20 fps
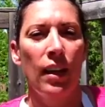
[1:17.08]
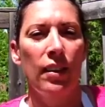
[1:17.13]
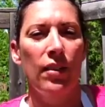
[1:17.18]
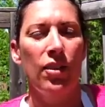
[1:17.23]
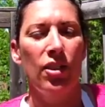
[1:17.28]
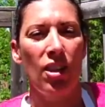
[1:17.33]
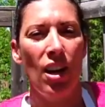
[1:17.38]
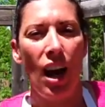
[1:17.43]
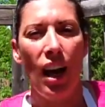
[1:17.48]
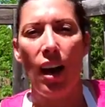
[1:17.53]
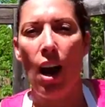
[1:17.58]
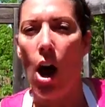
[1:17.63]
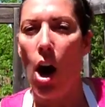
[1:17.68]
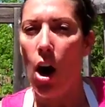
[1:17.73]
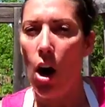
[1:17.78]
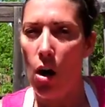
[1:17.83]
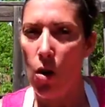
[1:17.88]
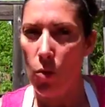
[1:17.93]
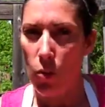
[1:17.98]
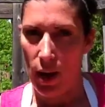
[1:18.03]
there's not
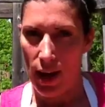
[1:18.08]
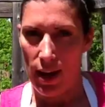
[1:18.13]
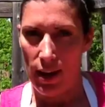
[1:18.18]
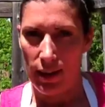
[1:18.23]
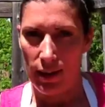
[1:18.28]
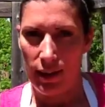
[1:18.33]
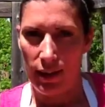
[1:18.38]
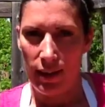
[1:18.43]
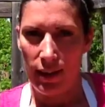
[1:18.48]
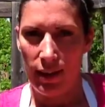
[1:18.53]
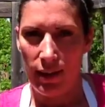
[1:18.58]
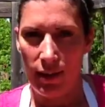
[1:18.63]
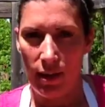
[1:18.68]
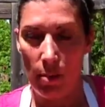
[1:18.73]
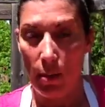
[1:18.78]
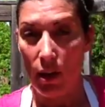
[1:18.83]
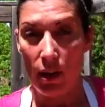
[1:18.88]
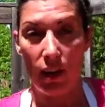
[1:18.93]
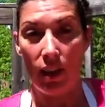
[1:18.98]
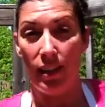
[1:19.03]
always,
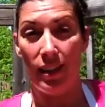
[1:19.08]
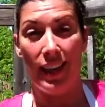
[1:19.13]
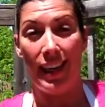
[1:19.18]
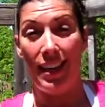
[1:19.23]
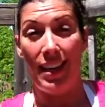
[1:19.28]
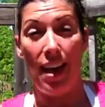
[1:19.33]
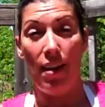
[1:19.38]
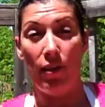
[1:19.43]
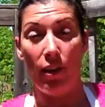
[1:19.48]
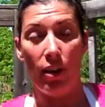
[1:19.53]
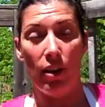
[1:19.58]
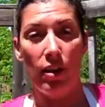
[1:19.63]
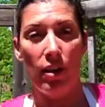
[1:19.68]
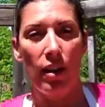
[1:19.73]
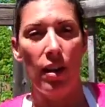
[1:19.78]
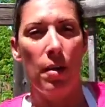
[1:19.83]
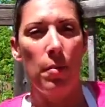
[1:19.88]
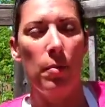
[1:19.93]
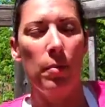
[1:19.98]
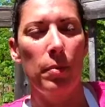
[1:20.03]
I'm not going to say never,
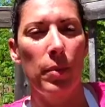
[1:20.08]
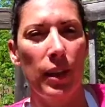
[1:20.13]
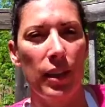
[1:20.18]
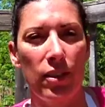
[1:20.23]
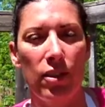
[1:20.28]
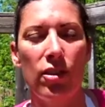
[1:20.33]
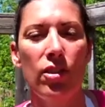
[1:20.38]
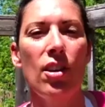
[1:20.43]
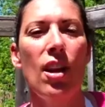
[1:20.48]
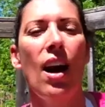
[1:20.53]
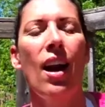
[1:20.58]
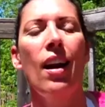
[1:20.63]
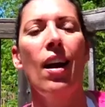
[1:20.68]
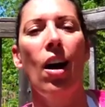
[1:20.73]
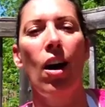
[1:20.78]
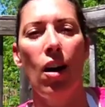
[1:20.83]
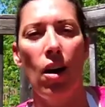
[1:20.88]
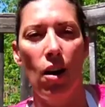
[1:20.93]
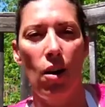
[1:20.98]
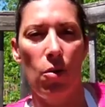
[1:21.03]
because there's not
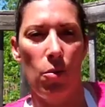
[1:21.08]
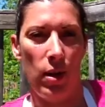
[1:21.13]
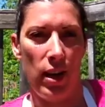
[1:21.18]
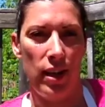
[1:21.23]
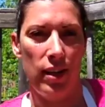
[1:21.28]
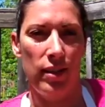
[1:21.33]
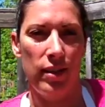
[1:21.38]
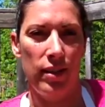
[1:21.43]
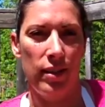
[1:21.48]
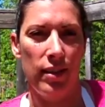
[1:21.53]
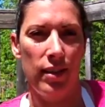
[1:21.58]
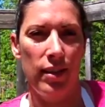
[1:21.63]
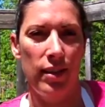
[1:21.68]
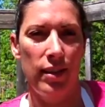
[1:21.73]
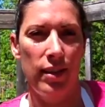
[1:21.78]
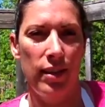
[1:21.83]
always